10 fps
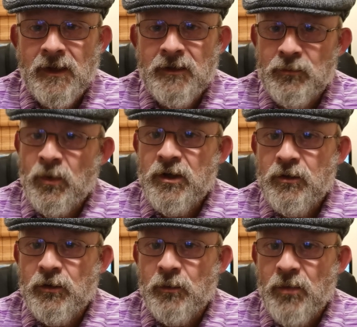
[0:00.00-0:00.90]
And it's, when are
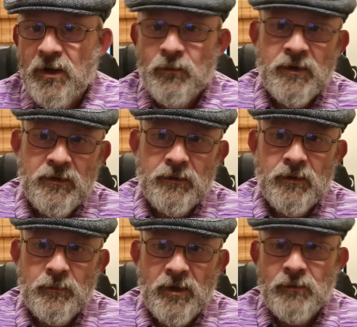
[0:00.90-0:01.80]
you going back? When are you
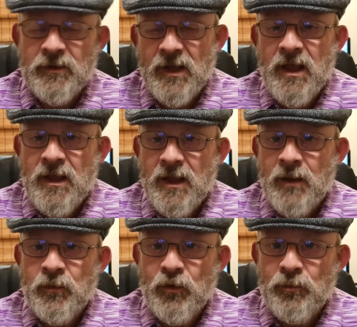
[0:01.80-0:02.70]
going back?
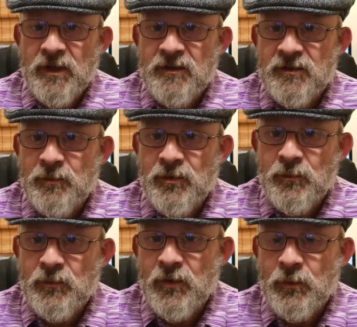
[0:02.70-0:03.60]
And we all meet up
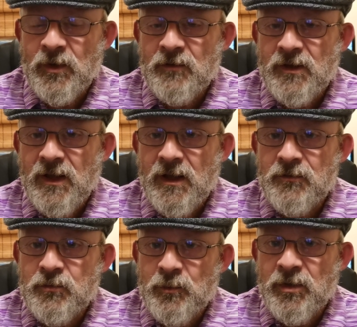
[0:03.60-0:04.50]
and we have a
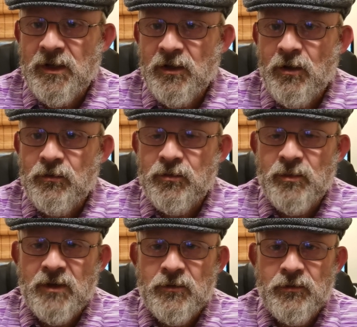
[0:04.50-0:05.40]
laugh. We play golf
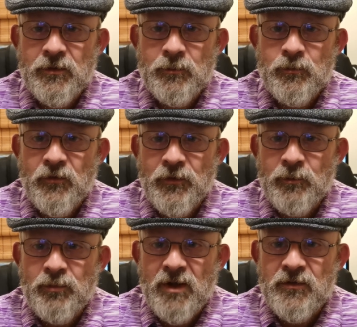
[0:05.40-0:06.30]
and we have a few
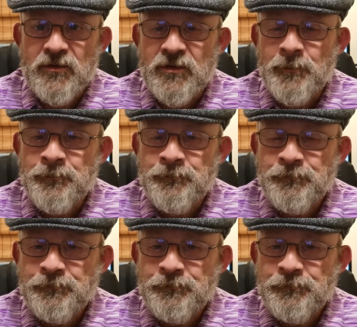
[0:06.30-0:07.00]
bevvies.